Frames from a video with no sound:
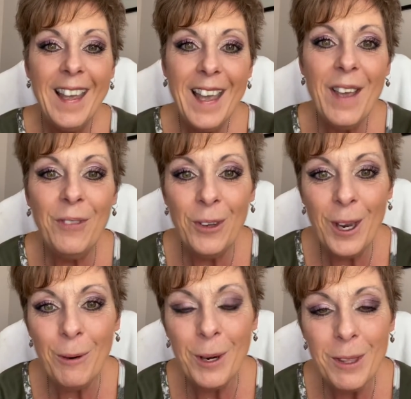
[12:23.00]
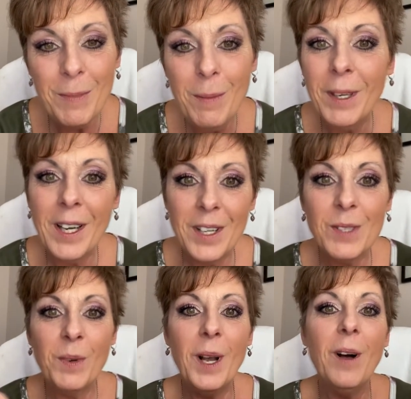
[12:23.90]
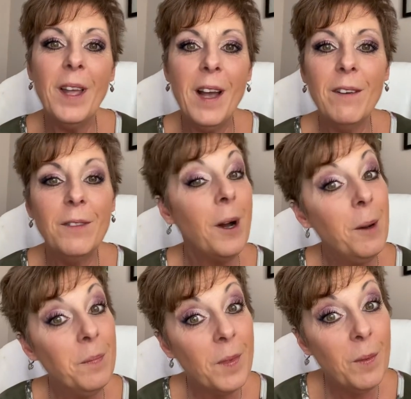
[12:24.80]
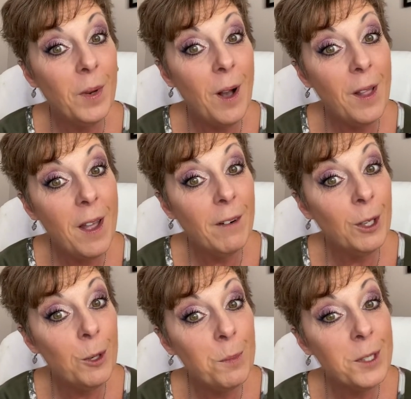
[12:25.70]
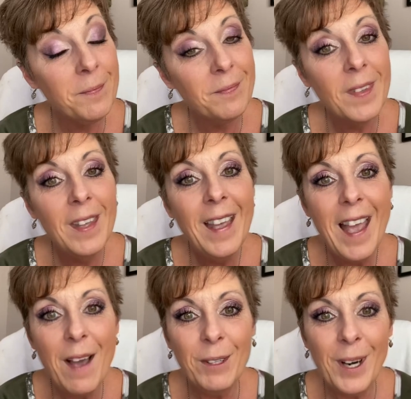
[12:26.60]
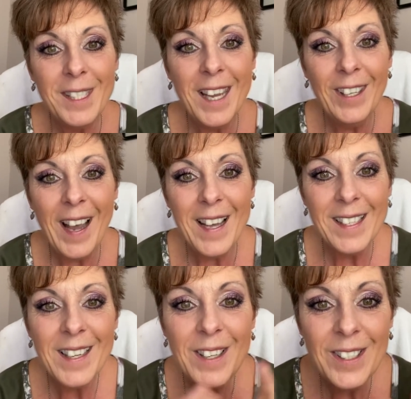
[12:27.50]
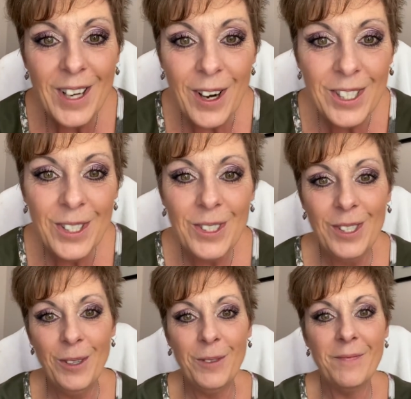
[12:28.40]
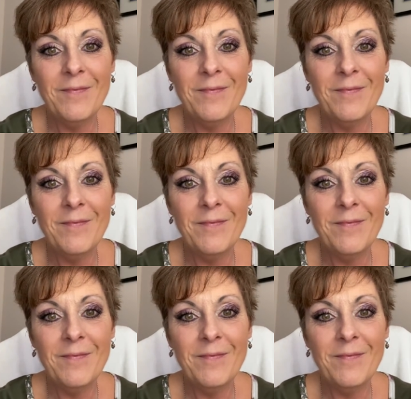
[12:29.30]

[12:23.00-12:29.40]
if you're there with me, because we all have our oops. Have a great day, you guys. Talk to you soon.